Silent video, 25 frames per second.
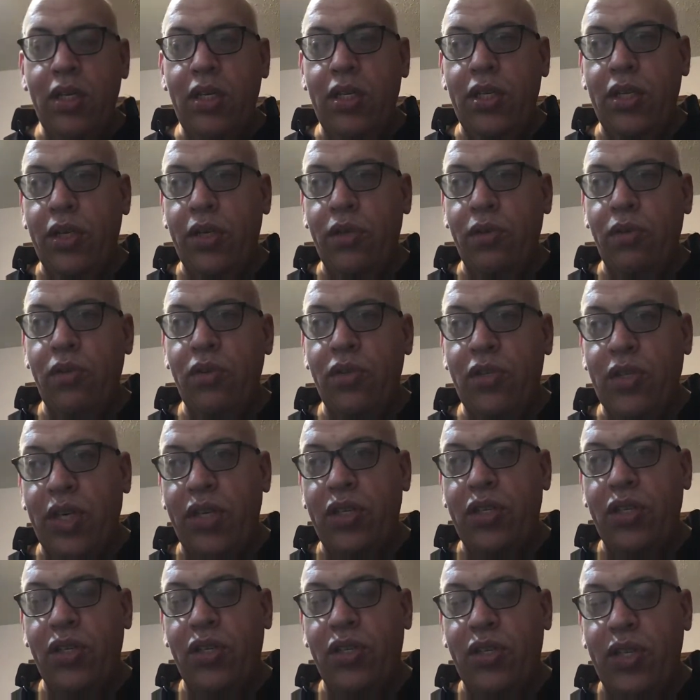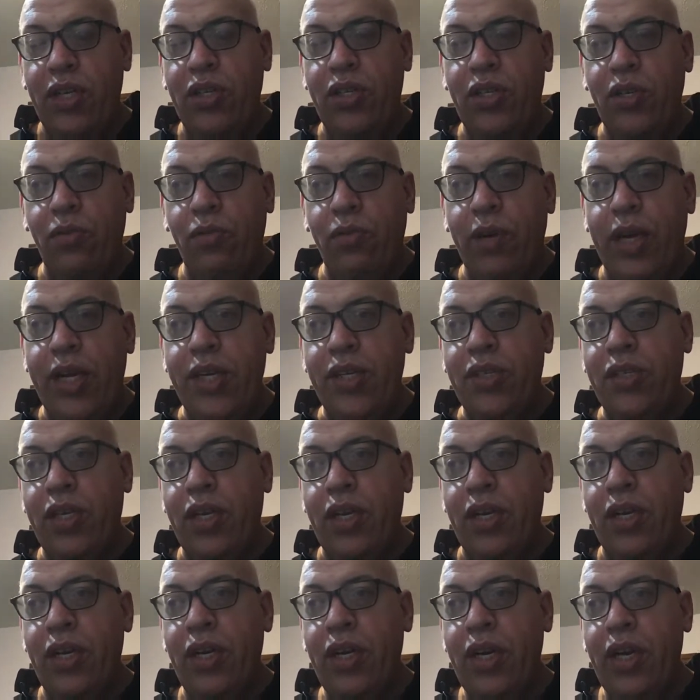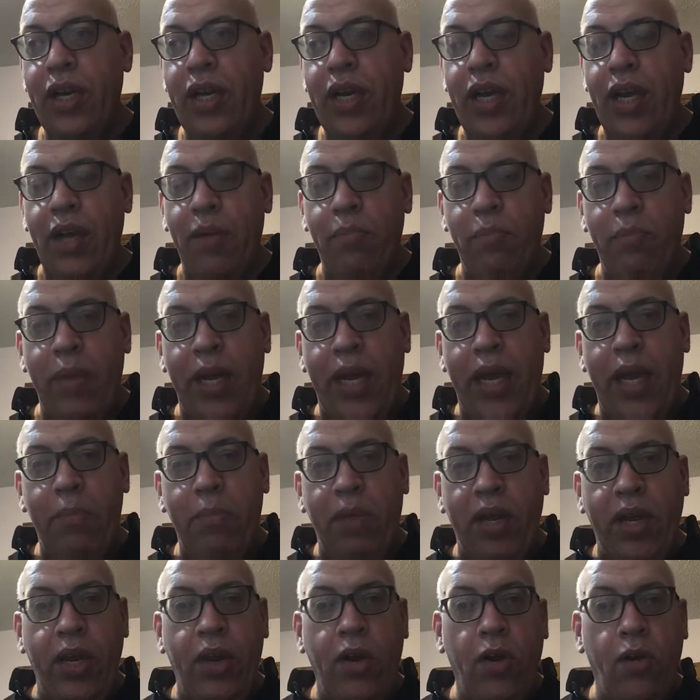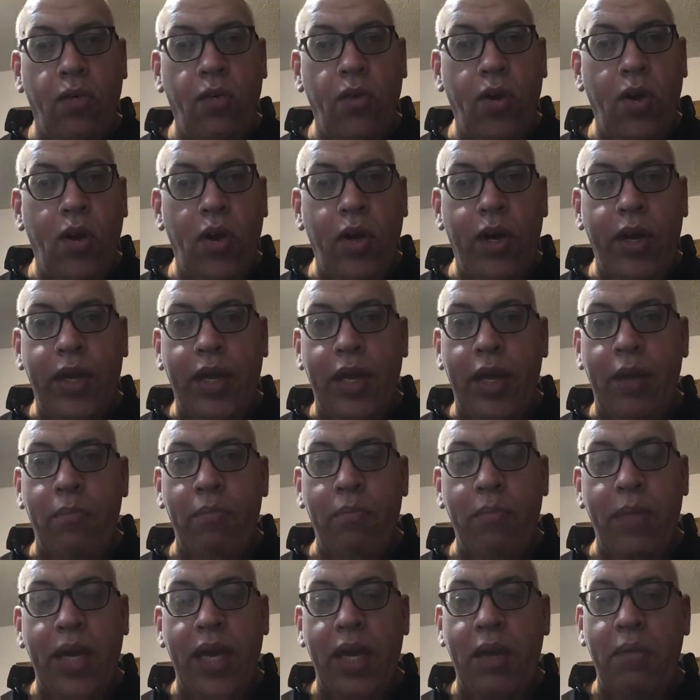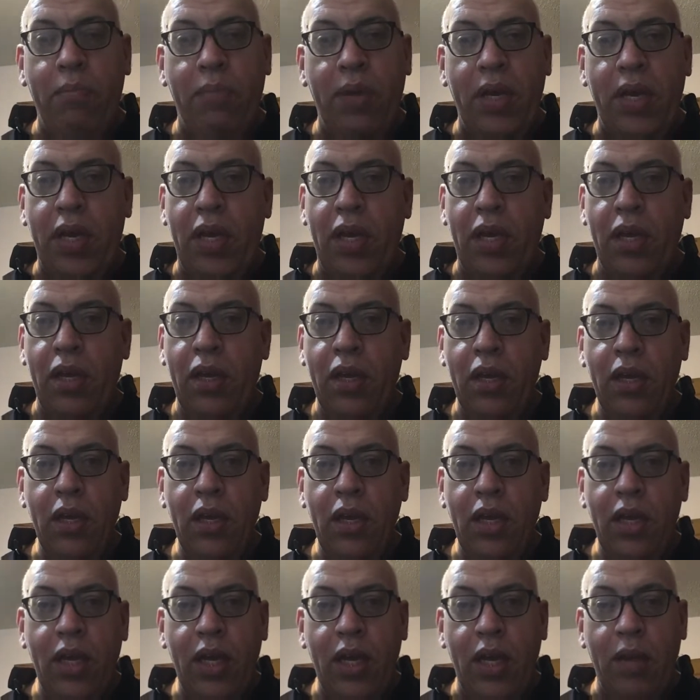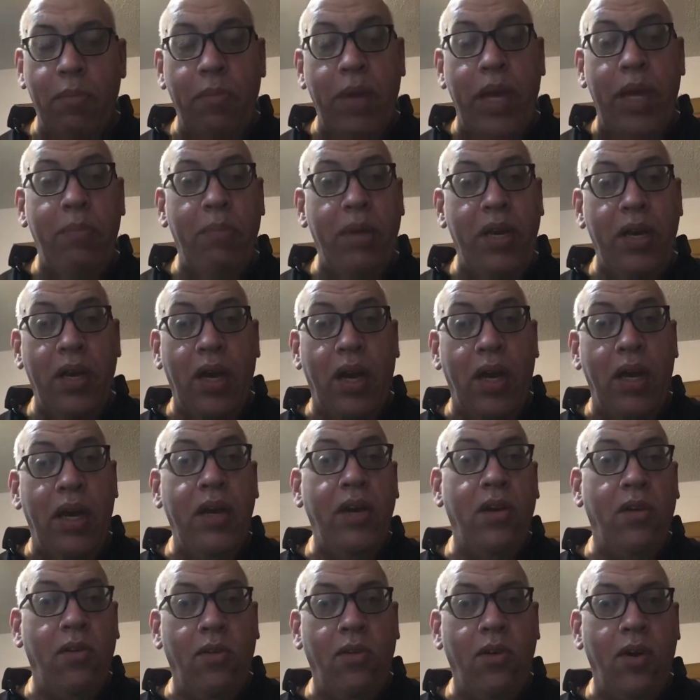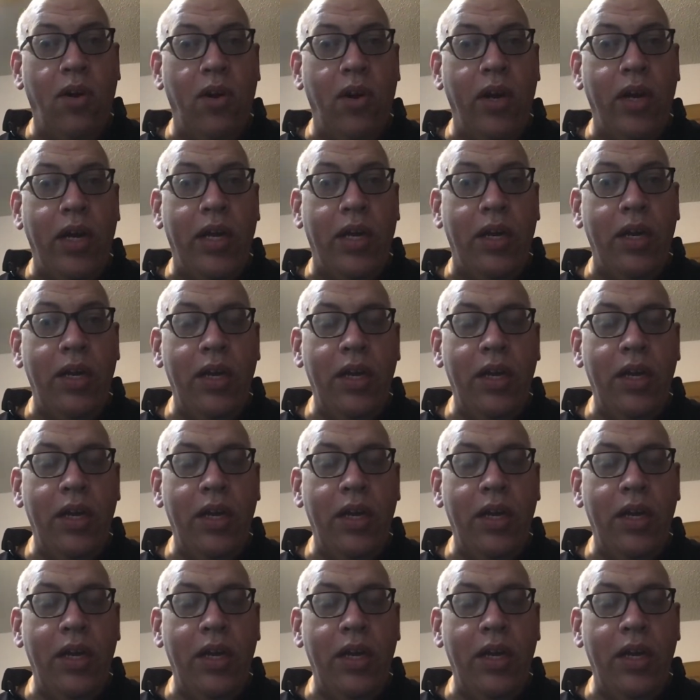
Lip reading: to such a situation. It may be heroic. It may be unheroic.